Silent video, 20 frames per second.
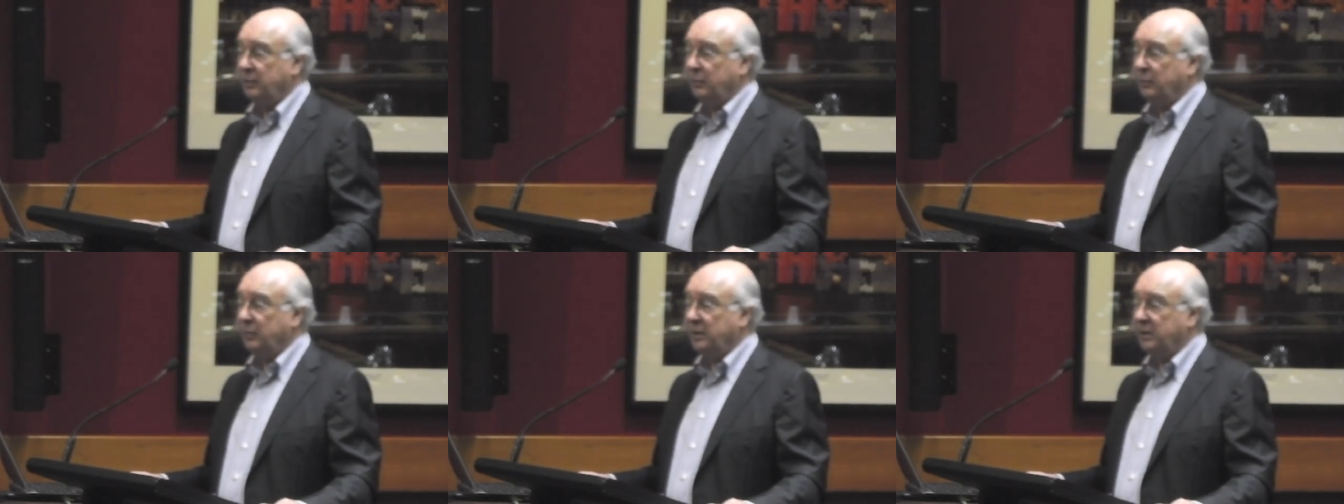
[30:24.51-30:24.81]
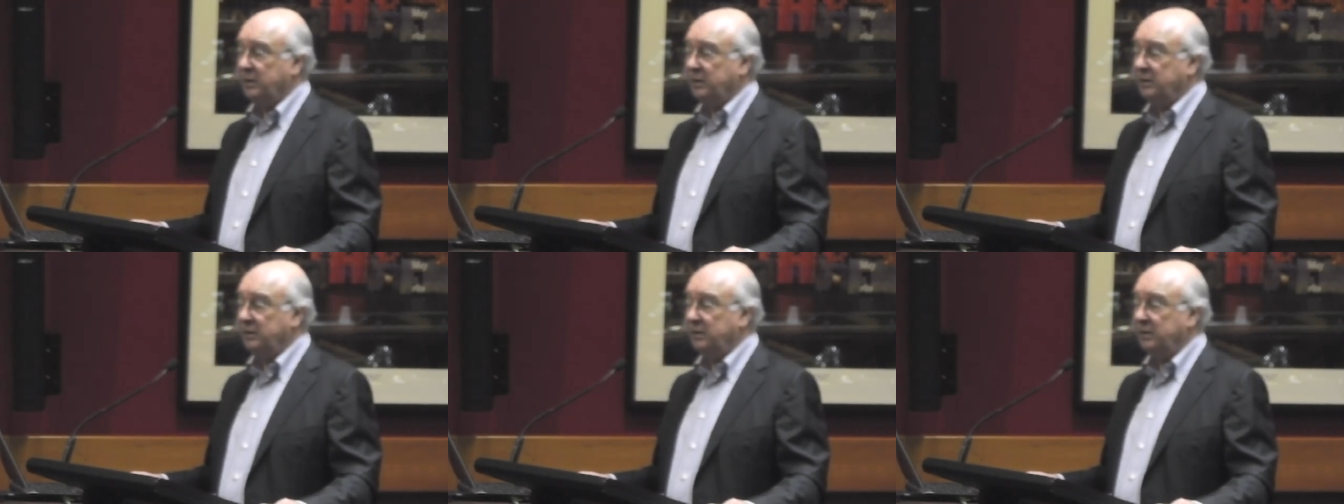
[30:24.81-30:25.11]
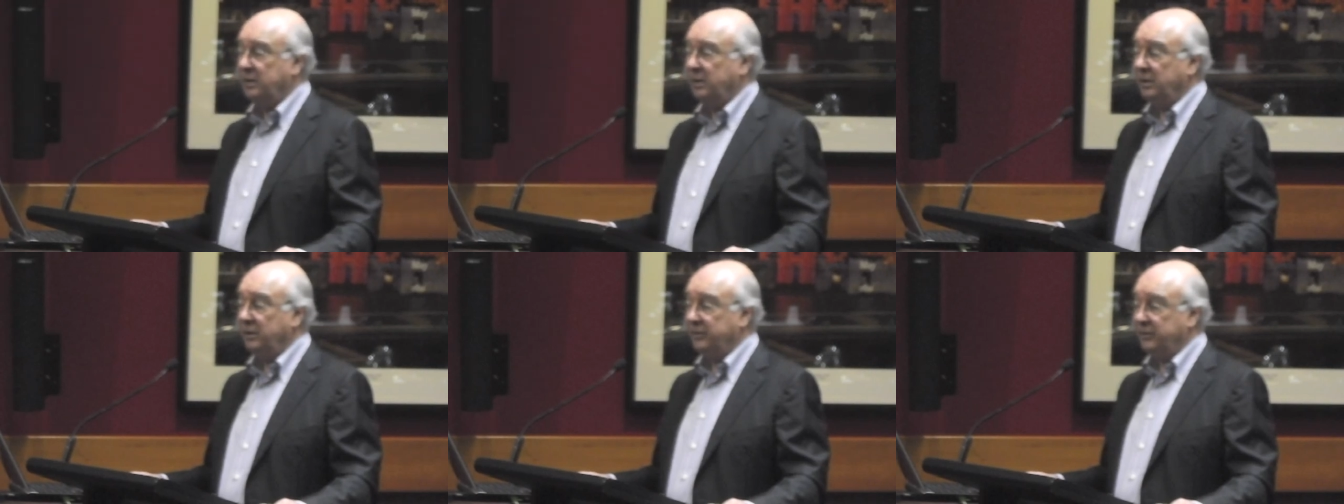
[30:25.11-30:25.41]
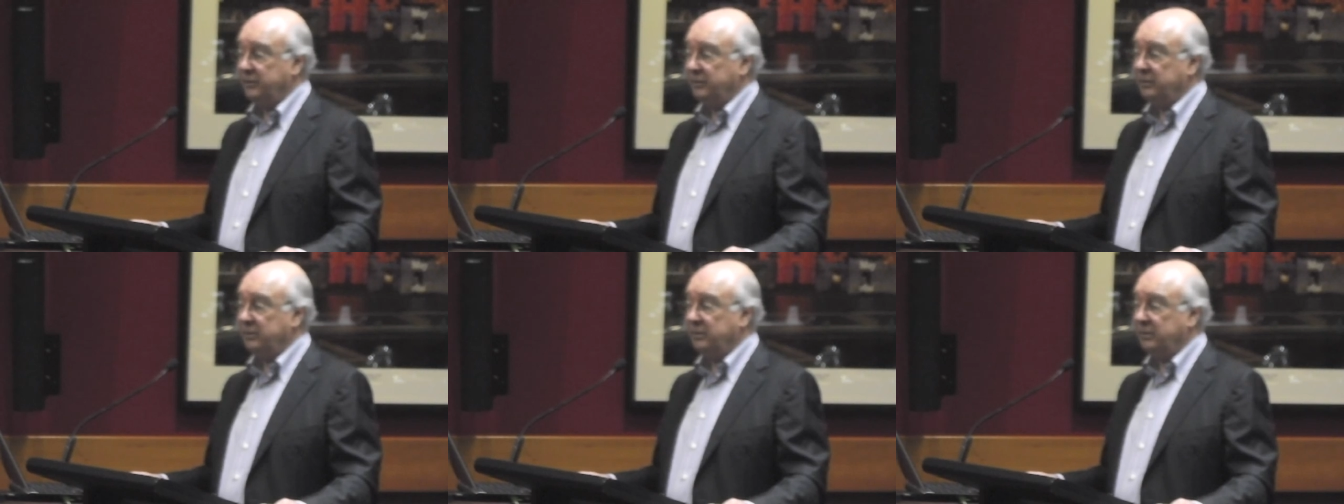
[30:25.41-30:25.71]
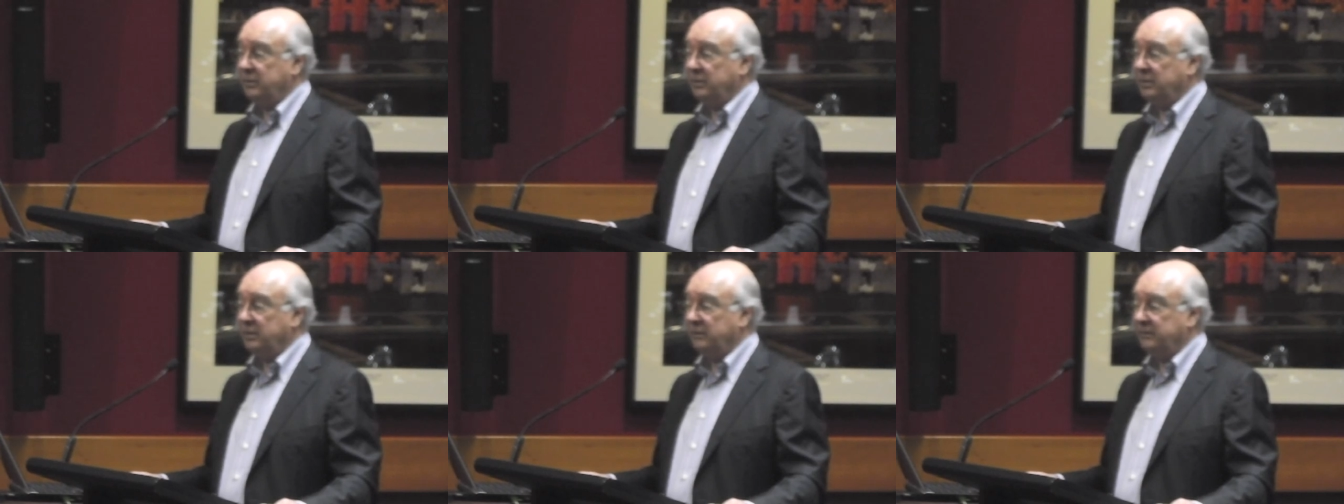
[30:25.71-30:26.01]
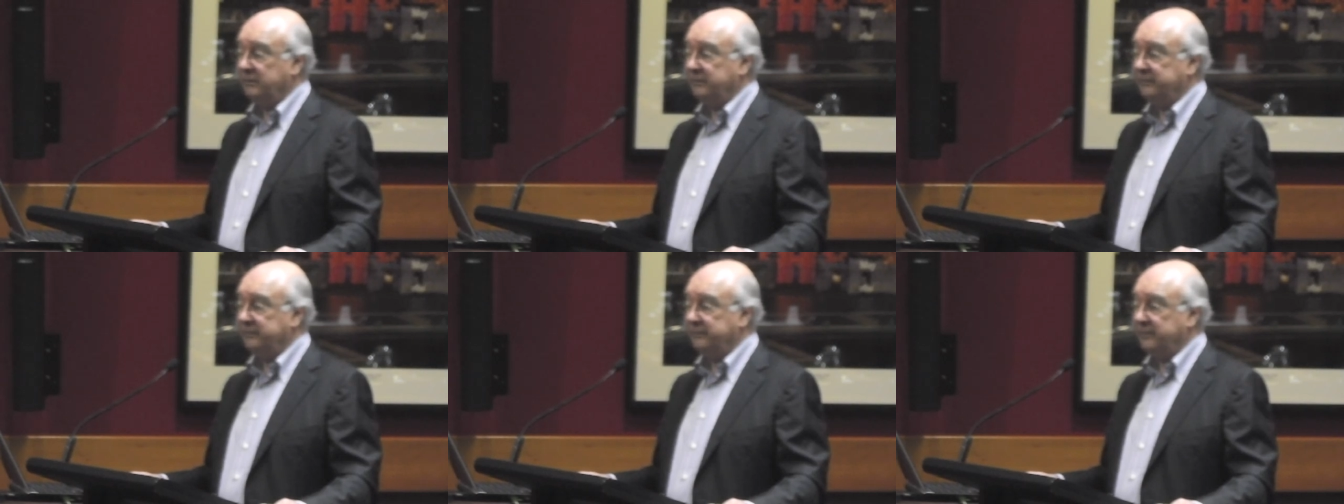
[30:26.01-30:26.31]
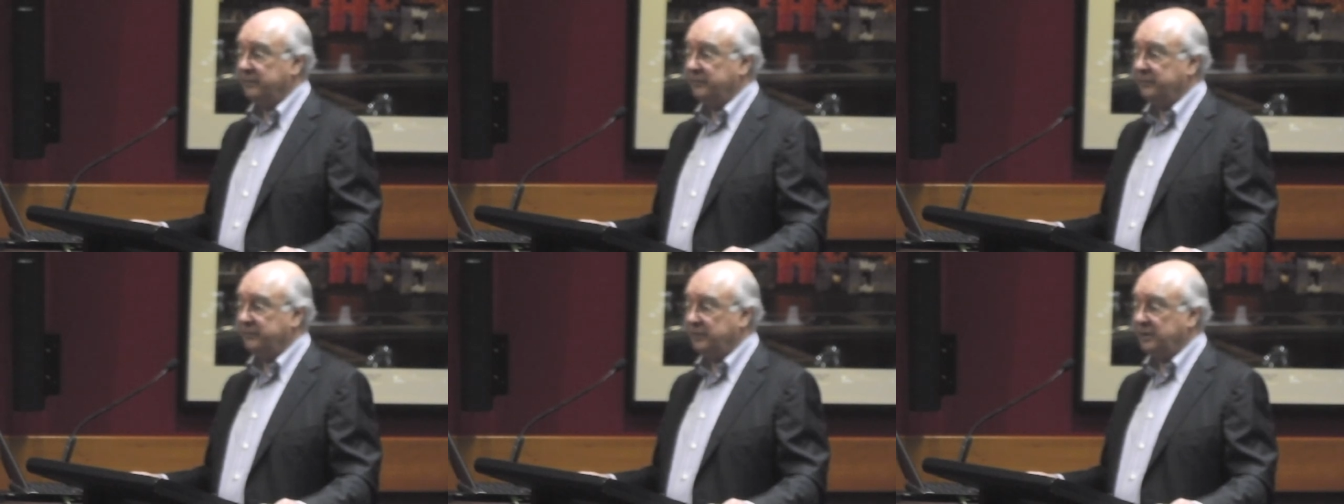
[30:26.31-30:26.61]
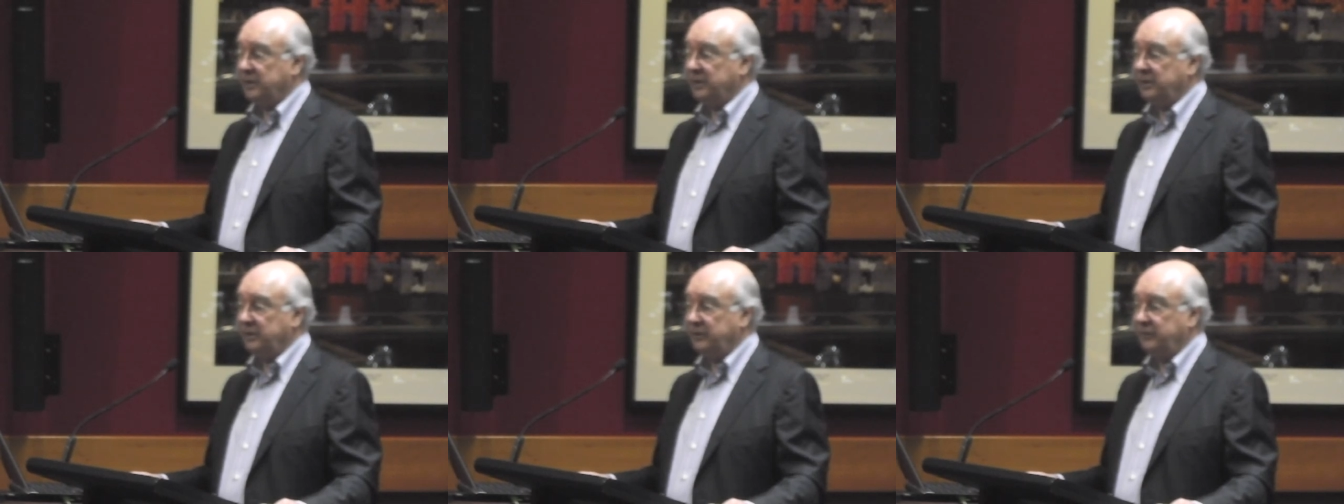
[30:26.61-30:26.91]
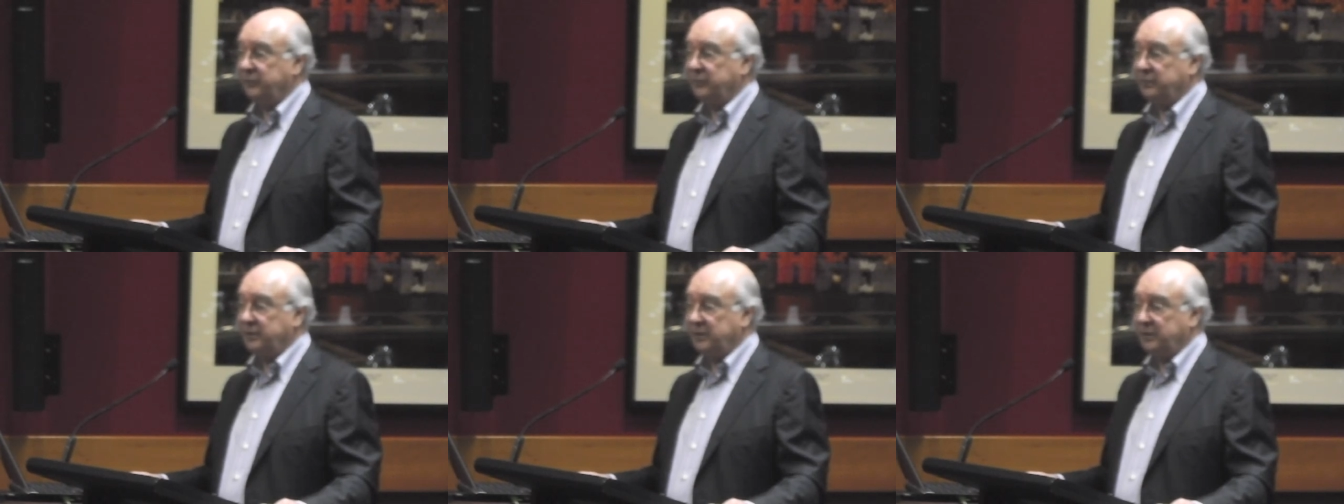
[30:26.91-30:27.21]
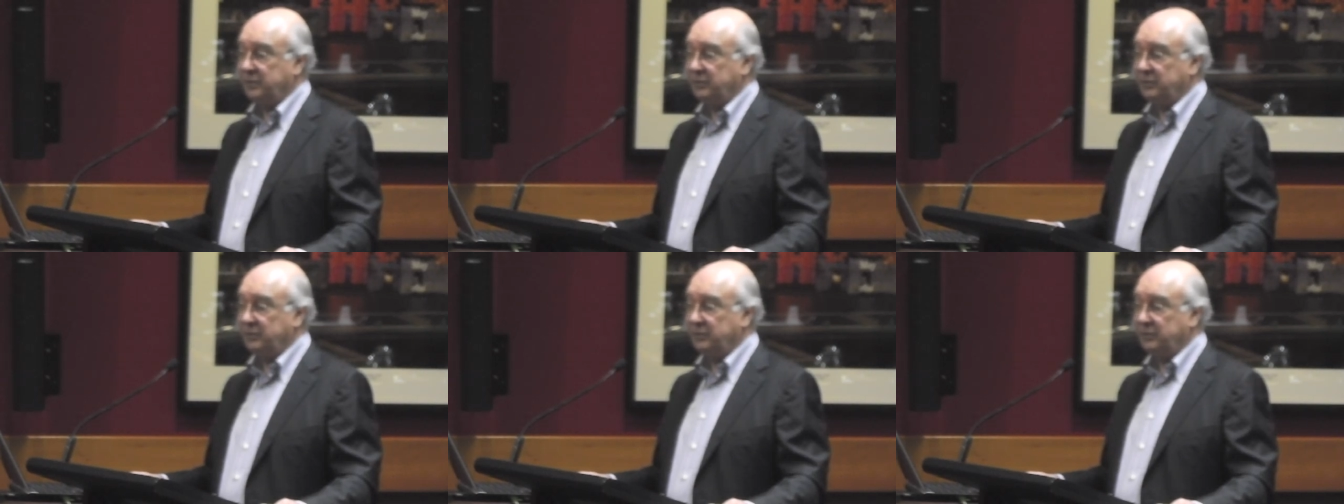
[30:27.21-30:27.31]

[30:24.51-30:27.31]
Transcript: one third of Australian history